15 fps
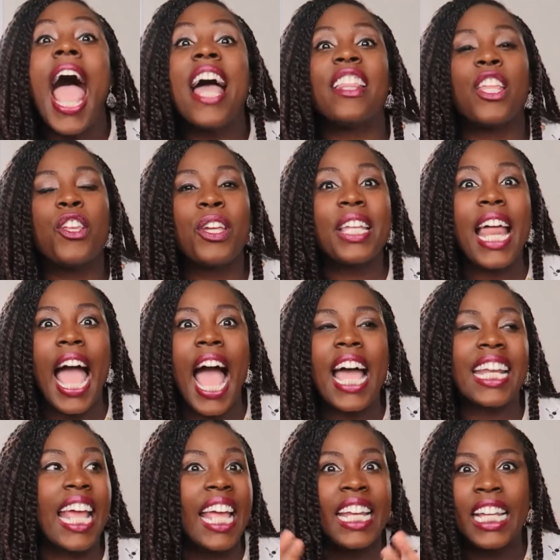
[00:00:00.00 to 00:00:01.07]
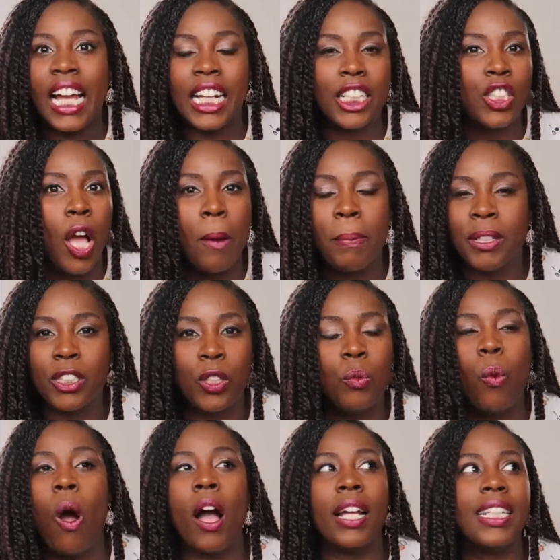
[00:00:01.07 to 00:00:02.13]
and then you can add any kind of toppings you
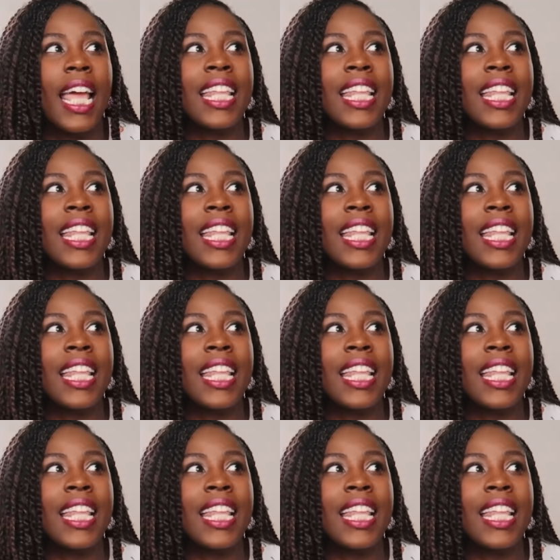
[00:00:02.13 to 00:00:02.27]
want.